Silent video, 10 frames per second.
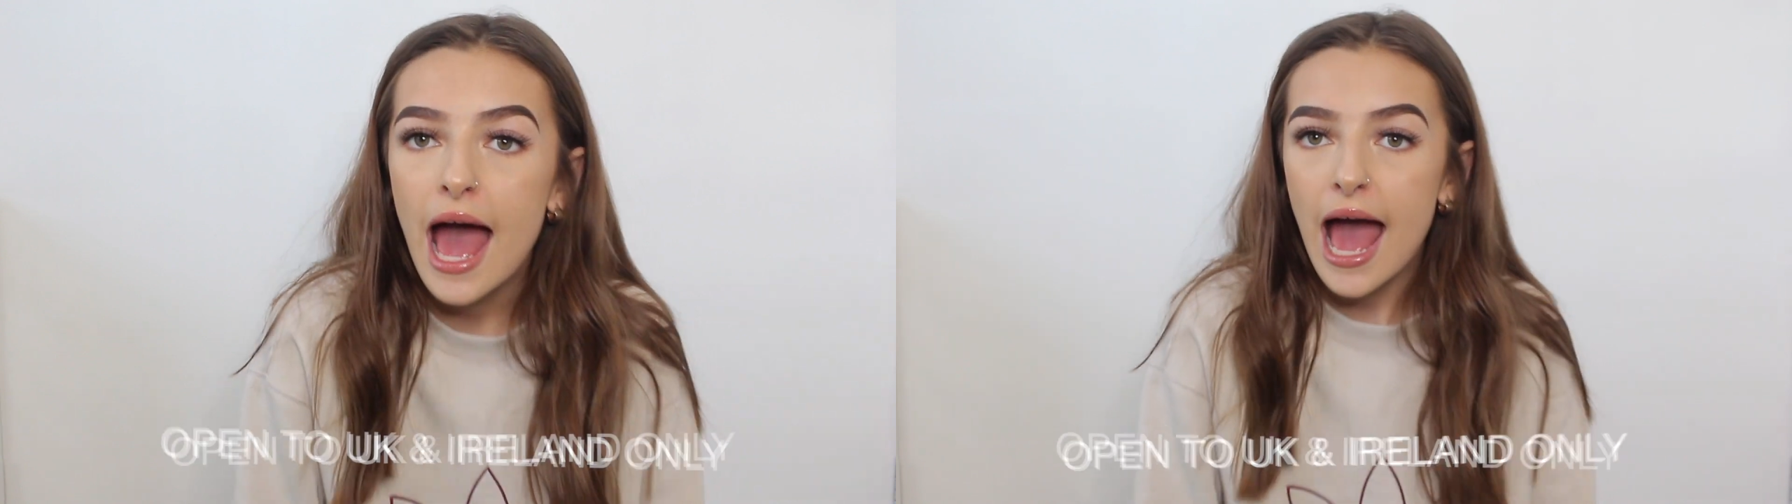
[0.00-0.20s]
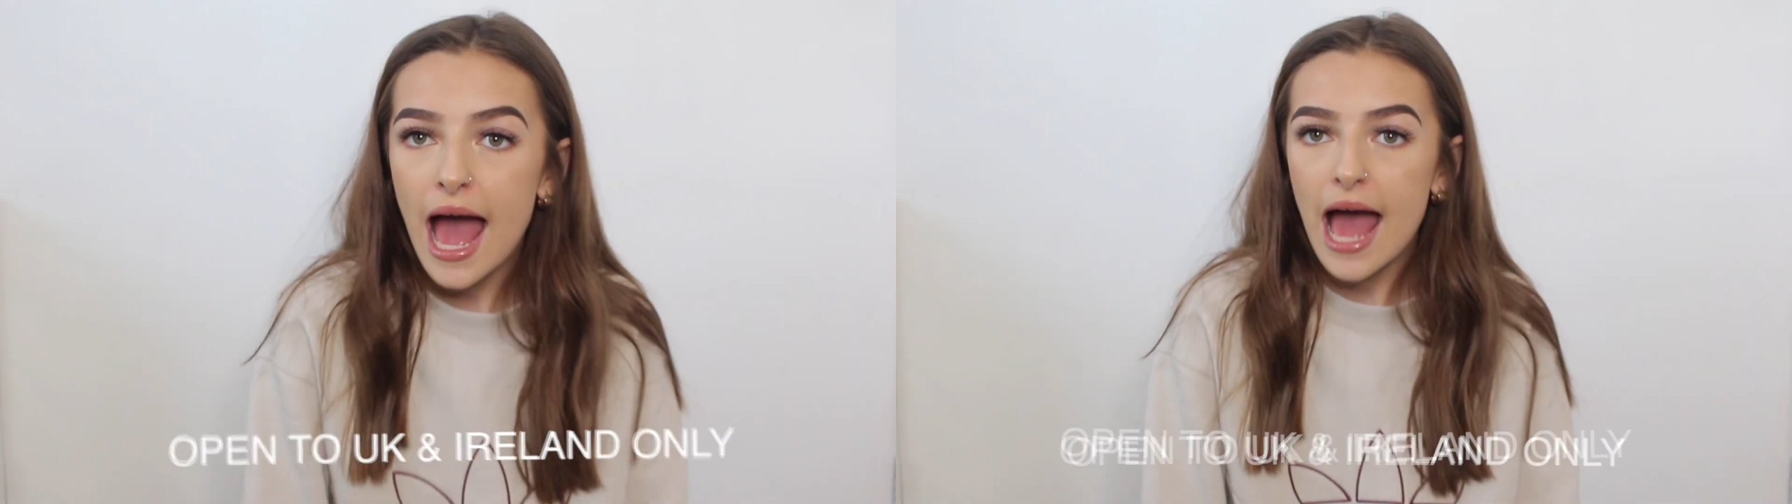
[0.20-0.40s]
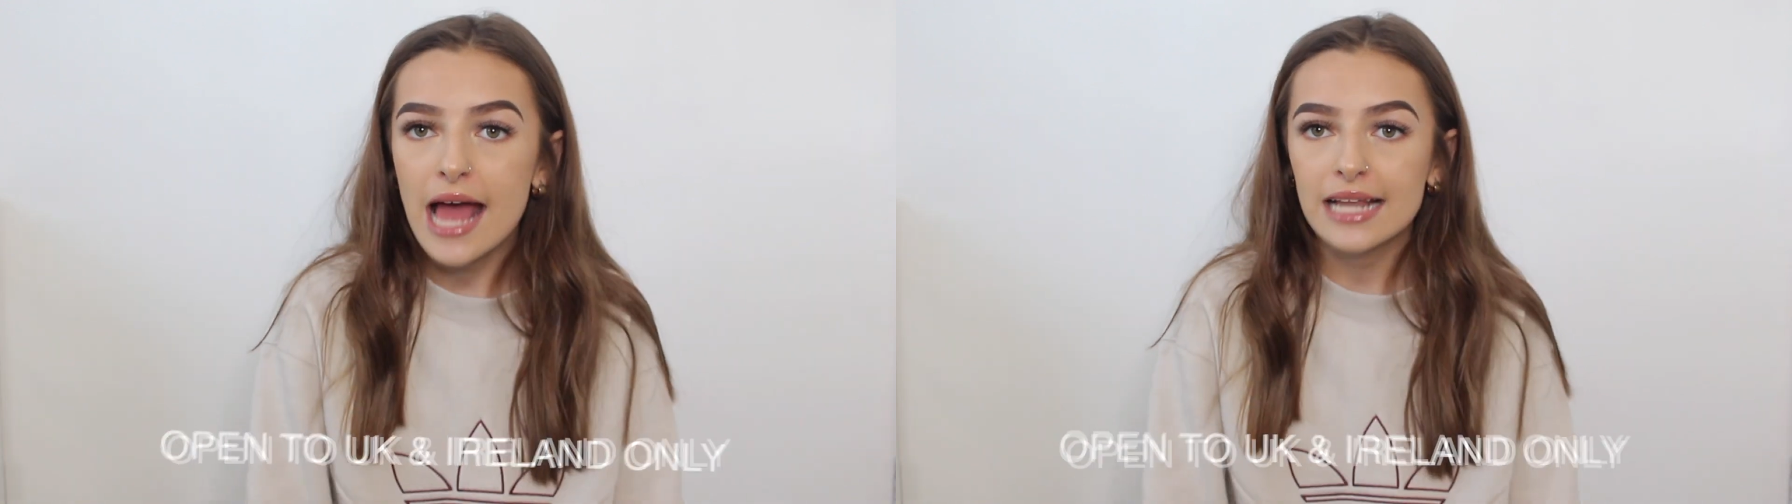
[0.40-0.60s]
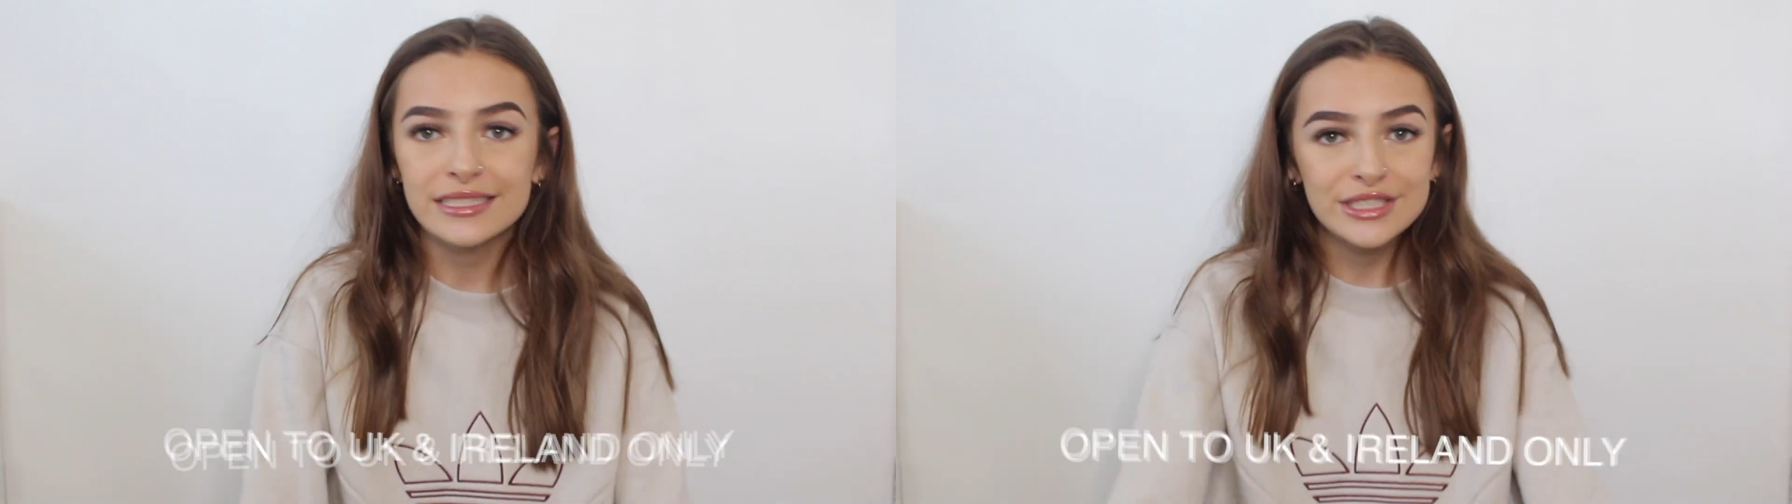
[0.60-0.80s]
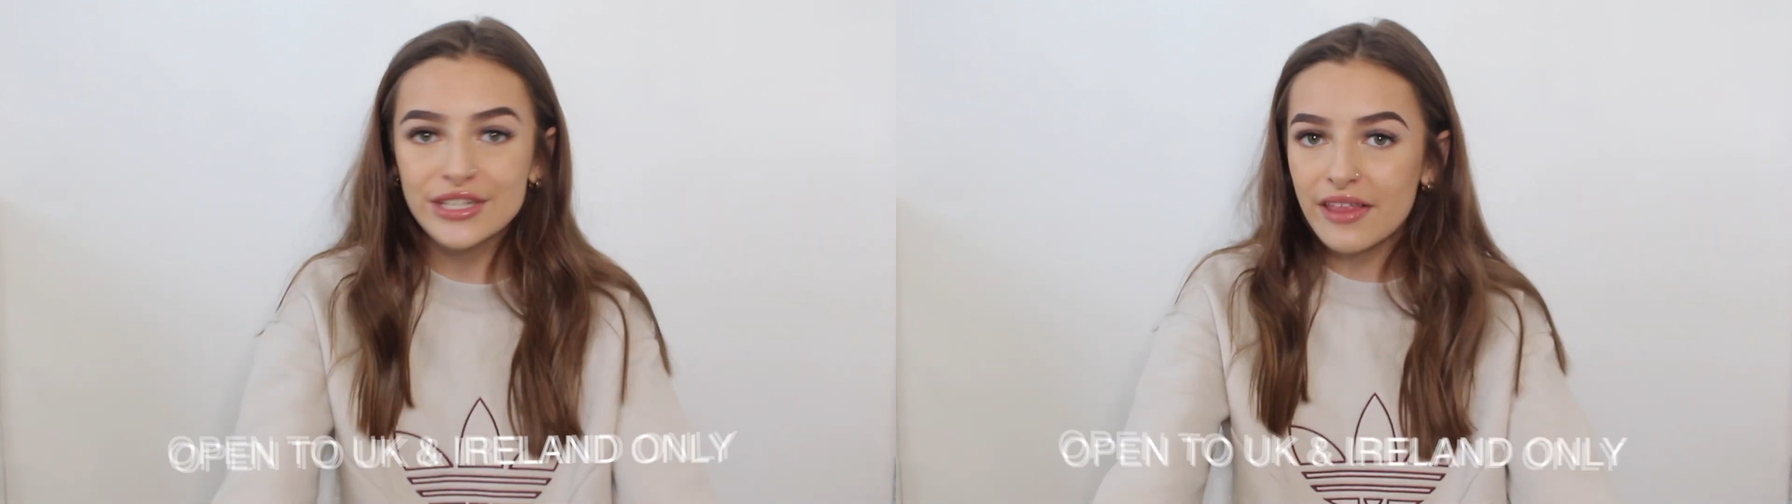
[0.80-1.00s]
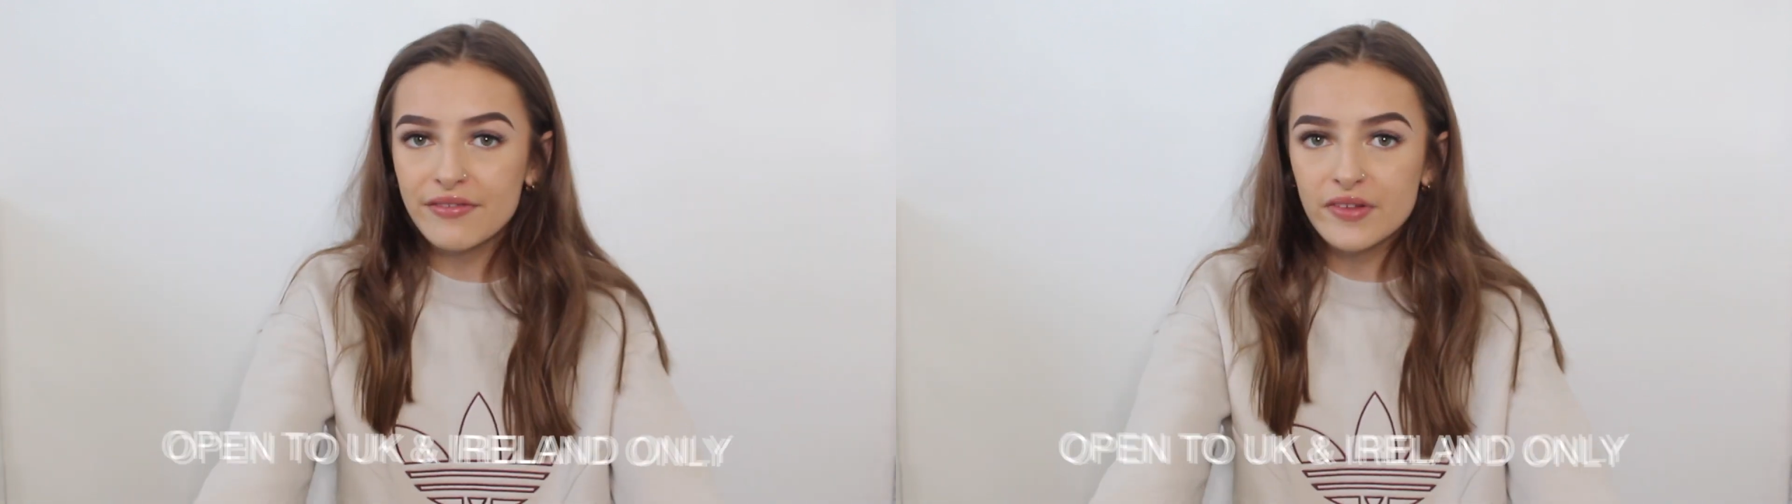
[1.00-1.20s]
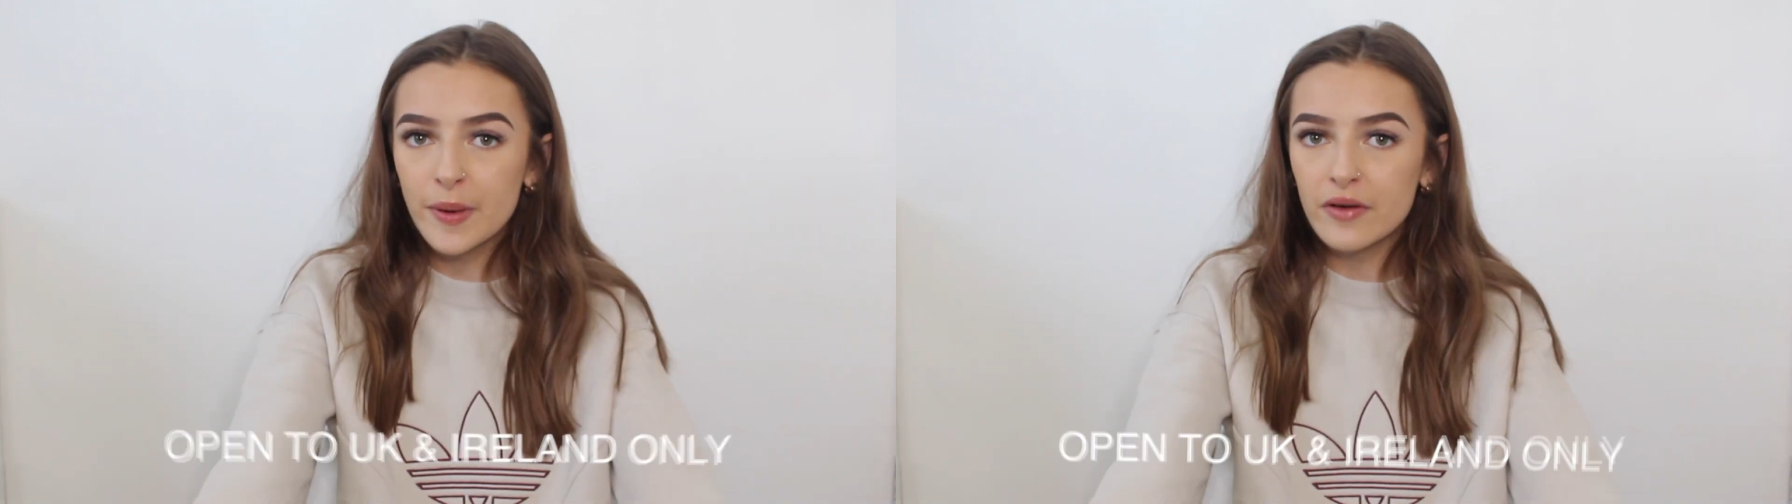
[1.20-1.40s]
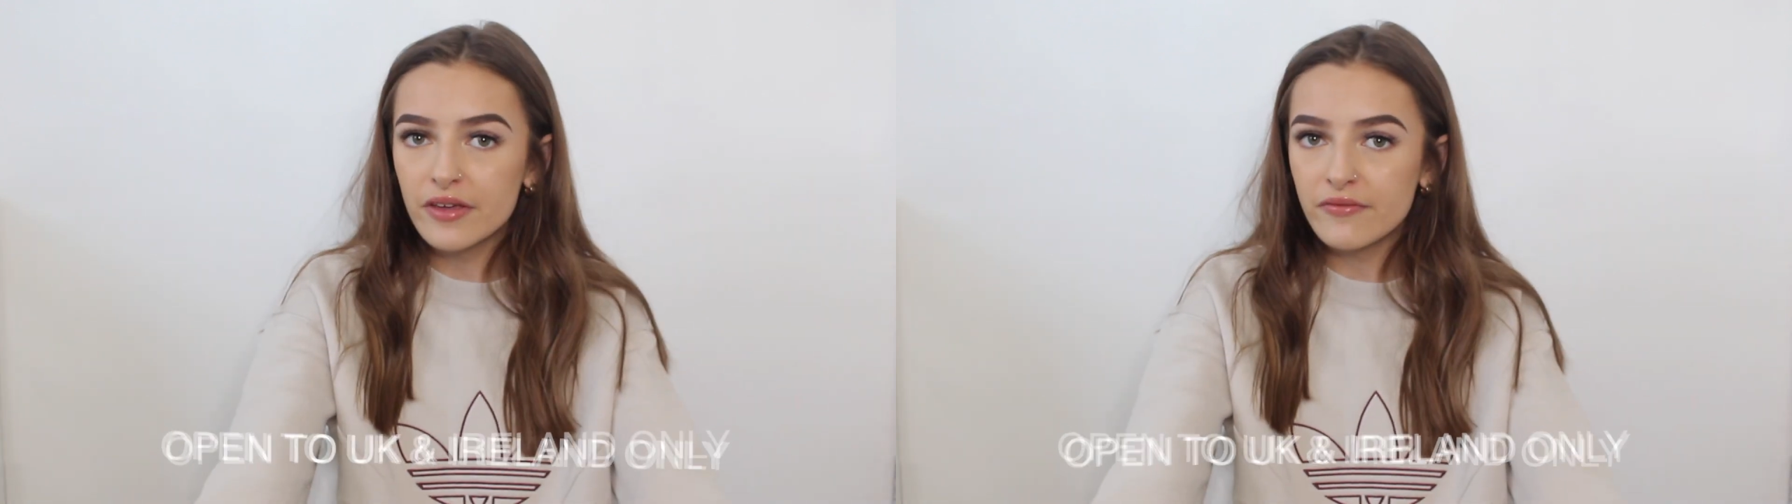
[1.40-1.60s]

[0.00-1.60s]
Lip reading: and you get the £50